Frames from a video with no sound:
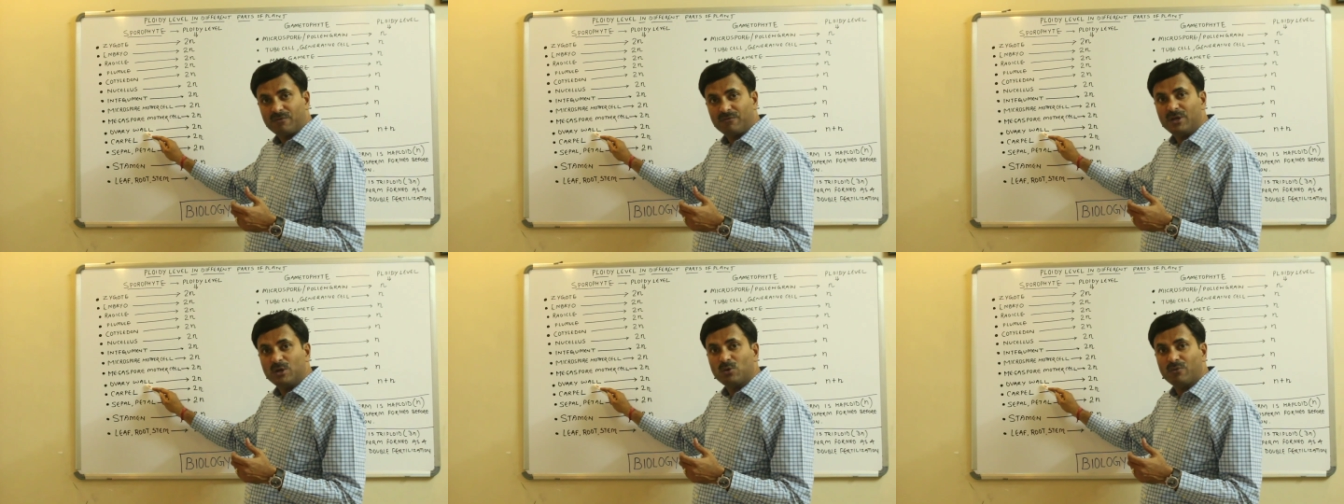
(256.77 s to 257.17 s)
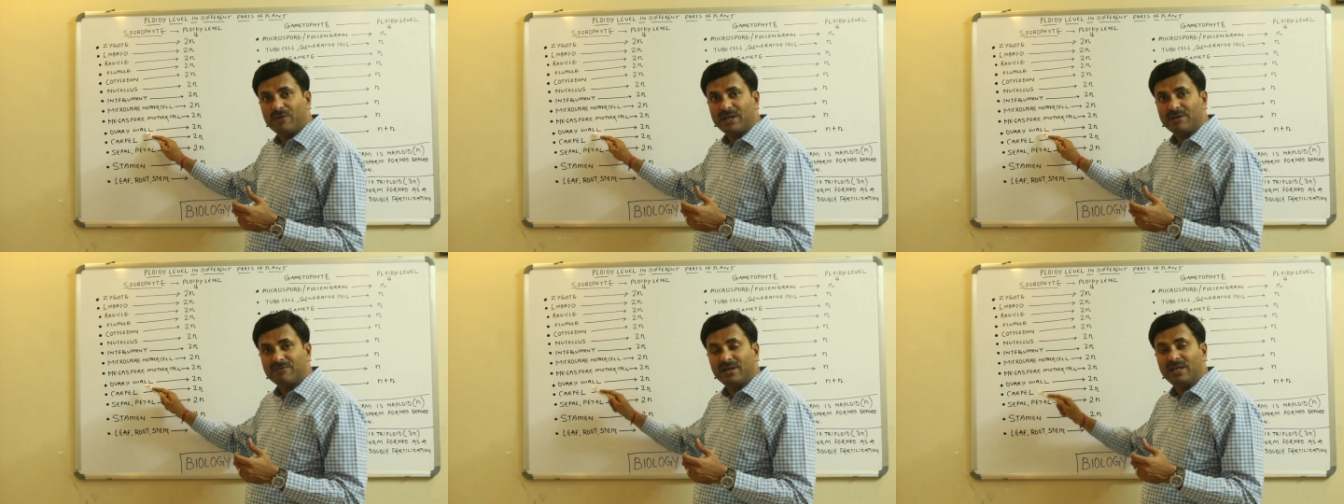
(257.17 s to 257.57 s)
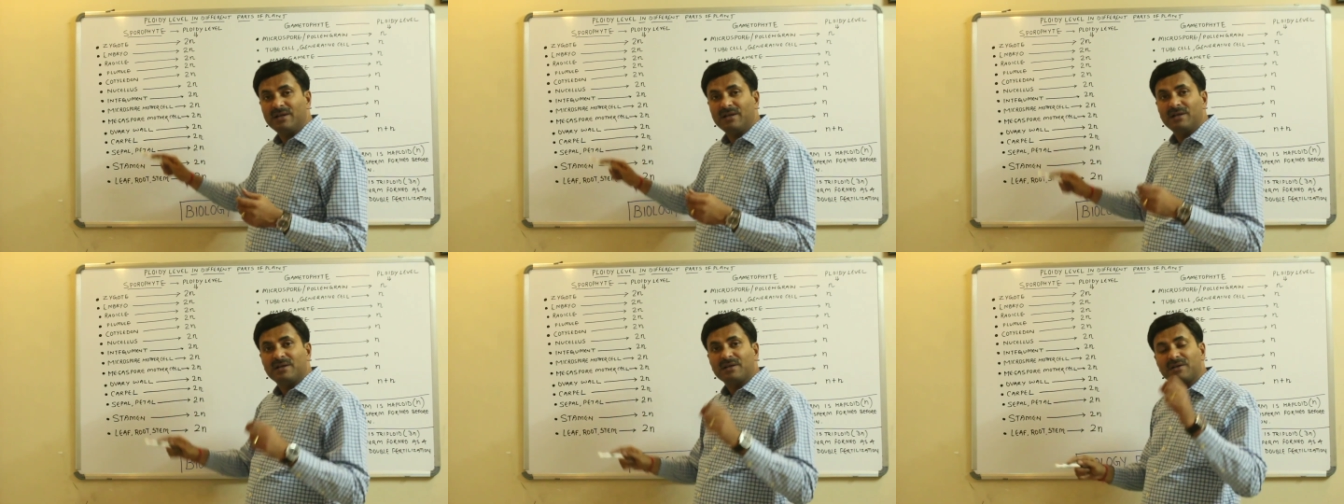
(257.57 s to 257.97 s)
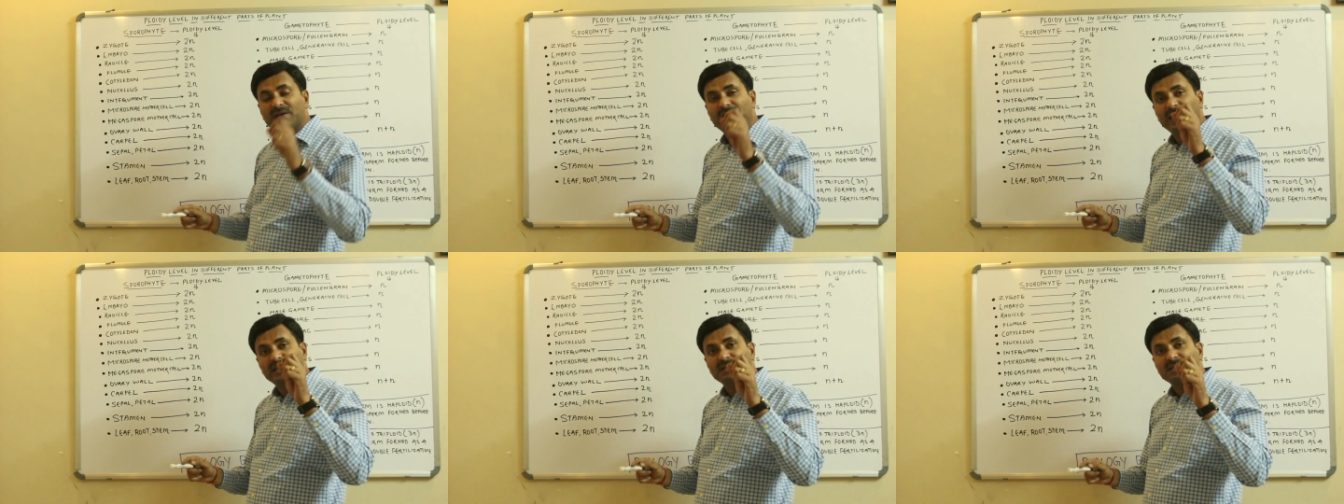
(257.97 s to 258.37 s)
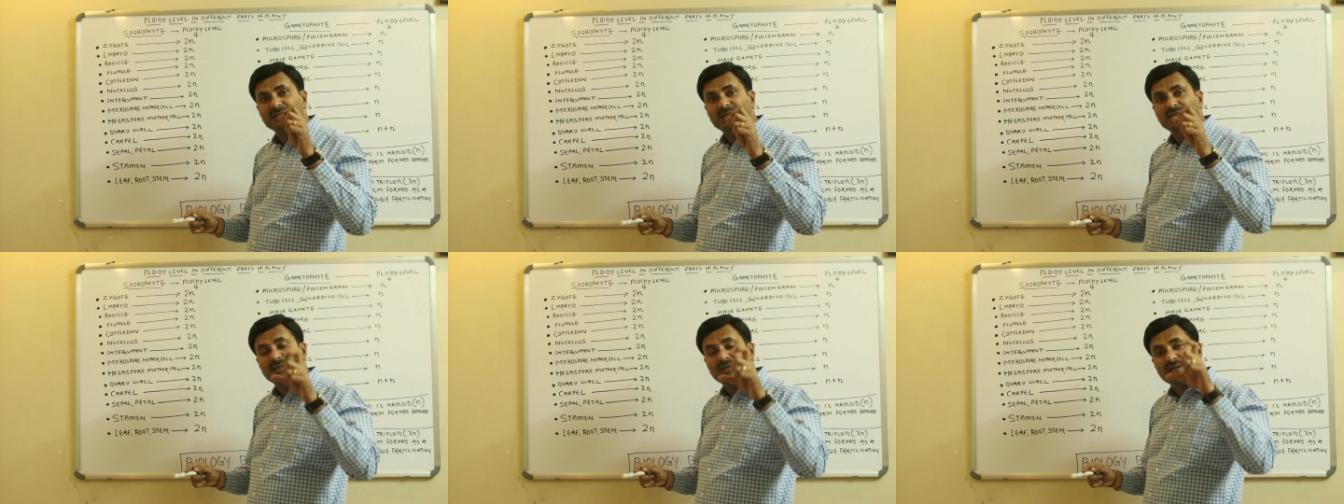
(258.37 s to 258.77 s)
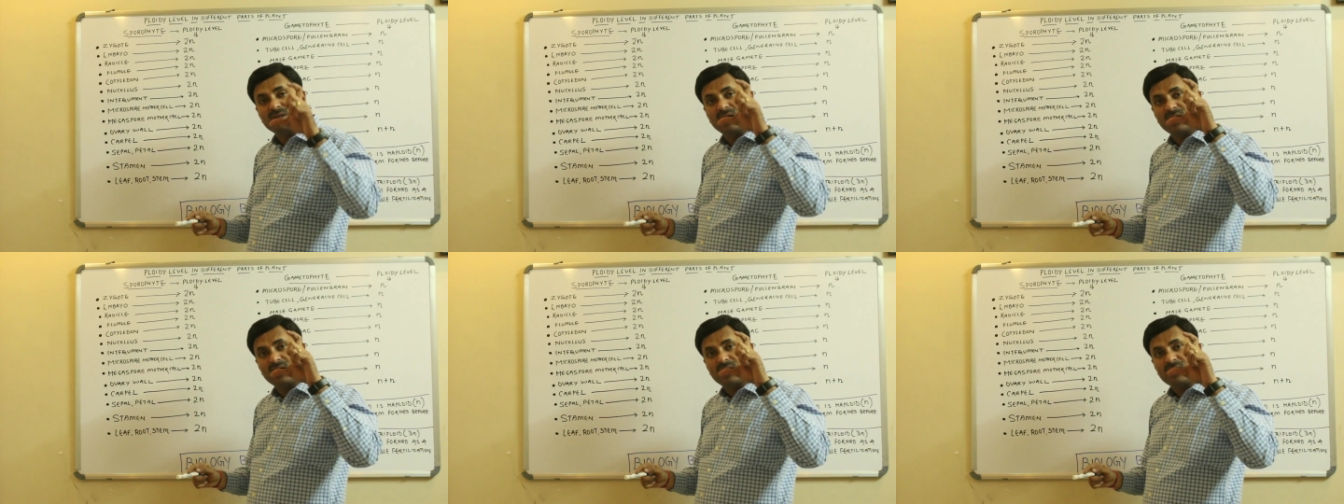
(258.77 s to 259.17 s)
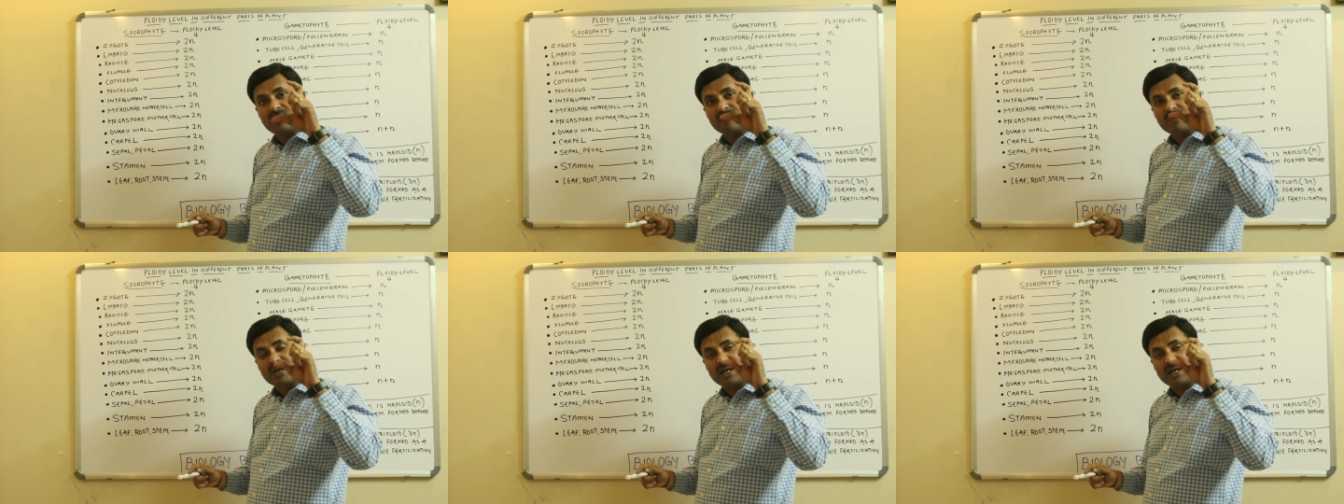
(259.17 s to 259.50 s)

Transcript: we know very well that the